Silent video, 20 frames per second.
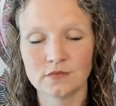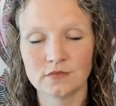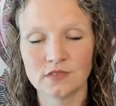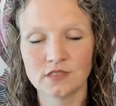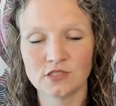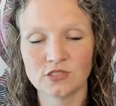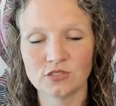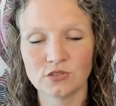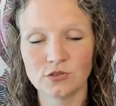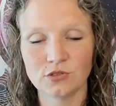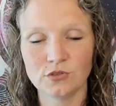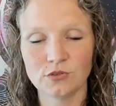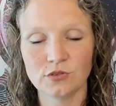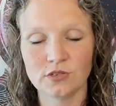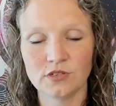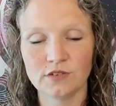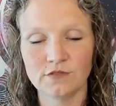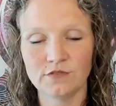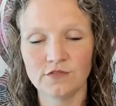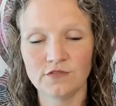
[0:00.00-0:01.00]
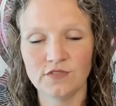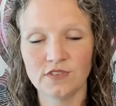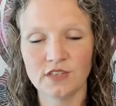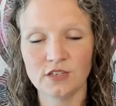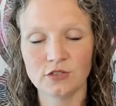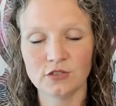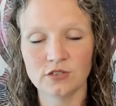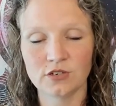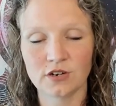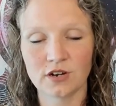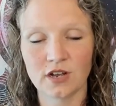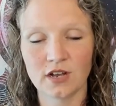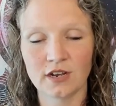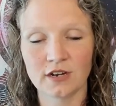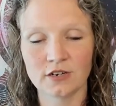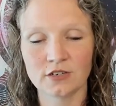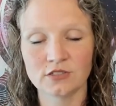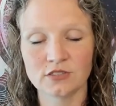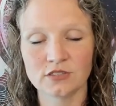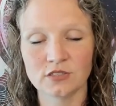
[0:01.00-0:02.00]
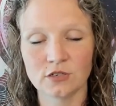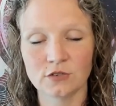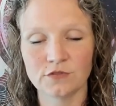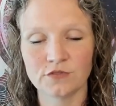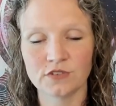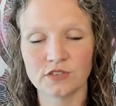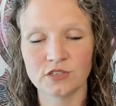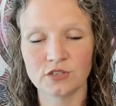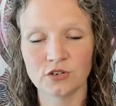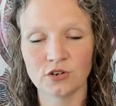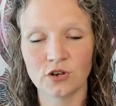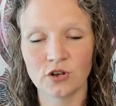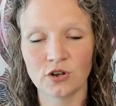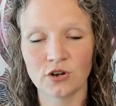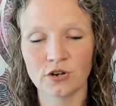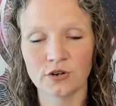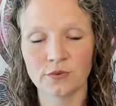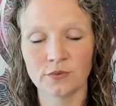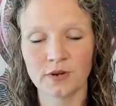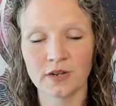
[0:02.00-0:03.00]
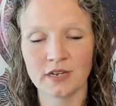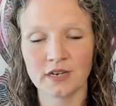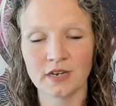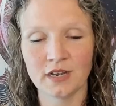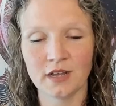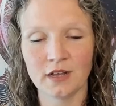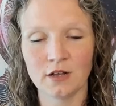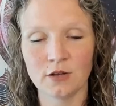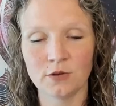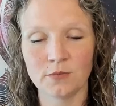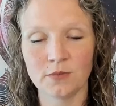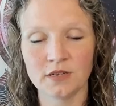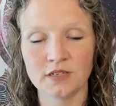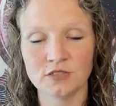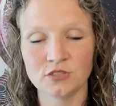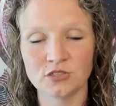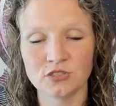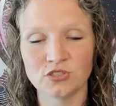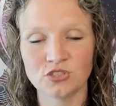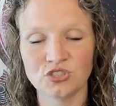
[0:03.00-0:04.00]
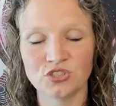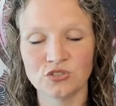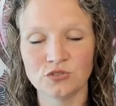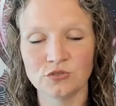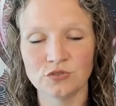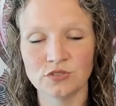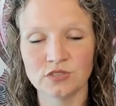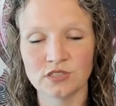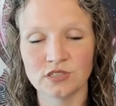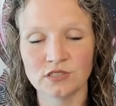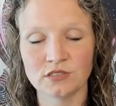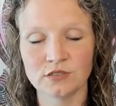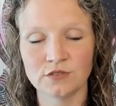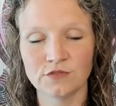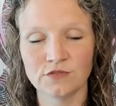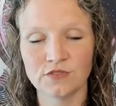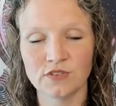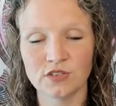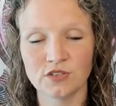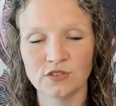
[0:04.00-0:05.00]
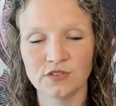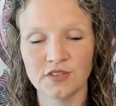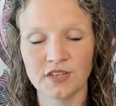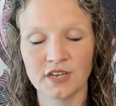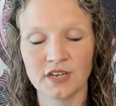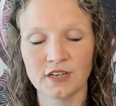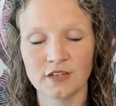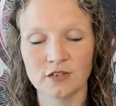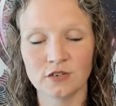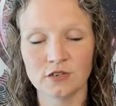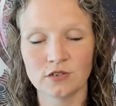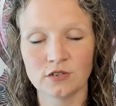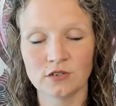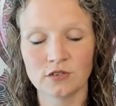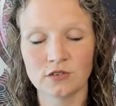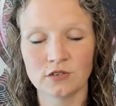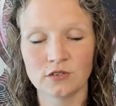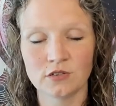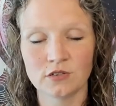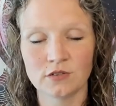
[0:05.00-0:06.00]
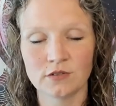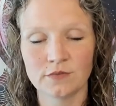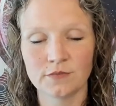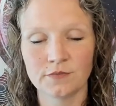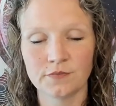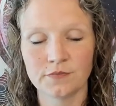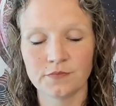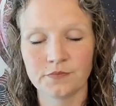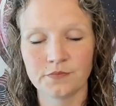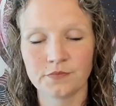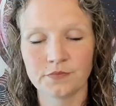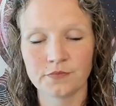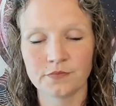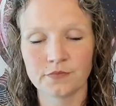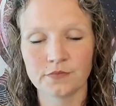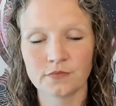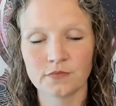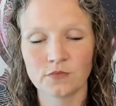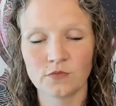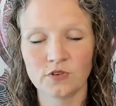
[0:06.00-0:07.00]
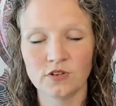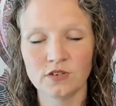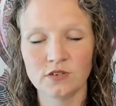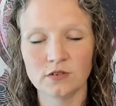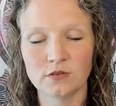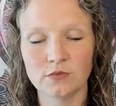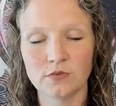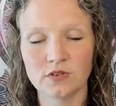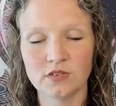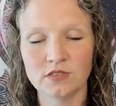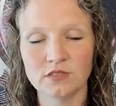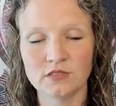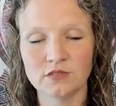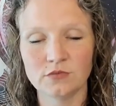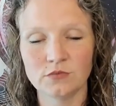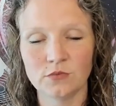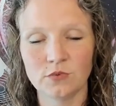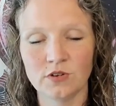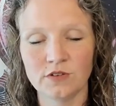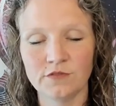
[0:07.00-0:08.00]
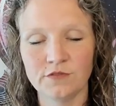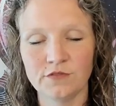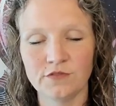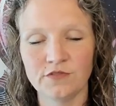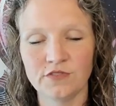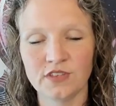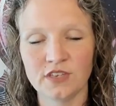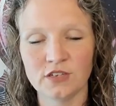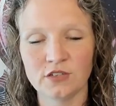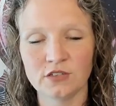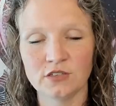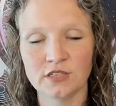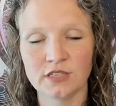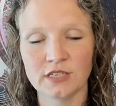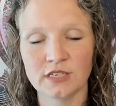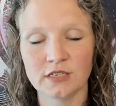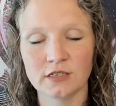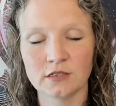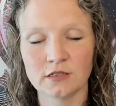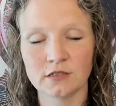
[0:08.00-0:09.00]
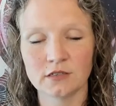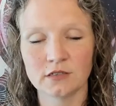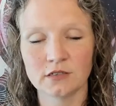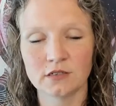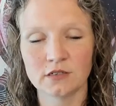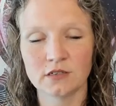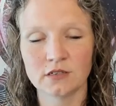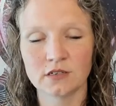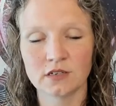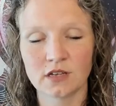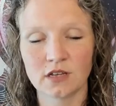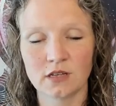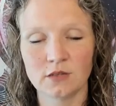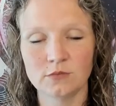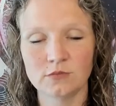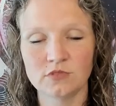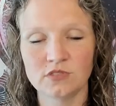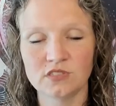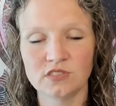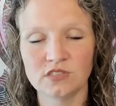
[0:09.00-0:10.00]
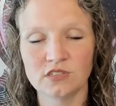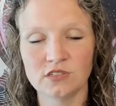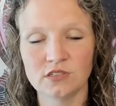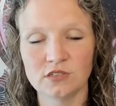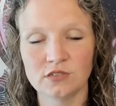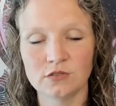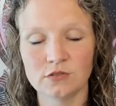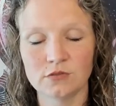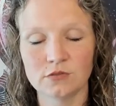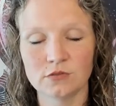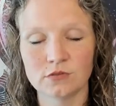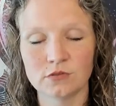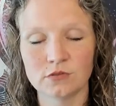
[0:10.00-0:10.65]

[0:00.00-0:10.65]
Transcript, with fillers: So you can feel your higher self in your heart right now by just choosing to feel that. What what what feeling comes to you